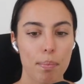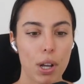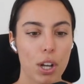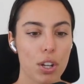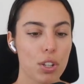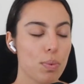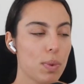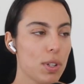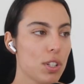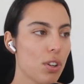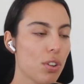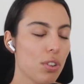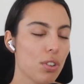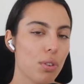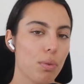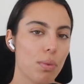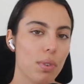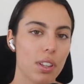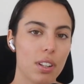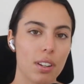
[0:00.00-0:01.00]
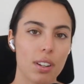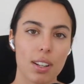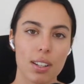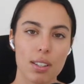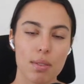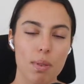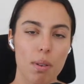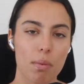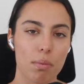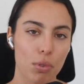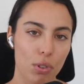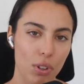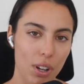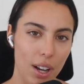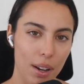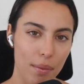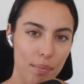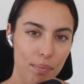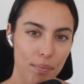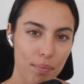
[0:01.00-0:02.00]
because we don't know when the next one will
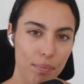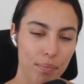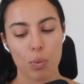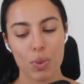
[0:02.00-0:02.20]
come.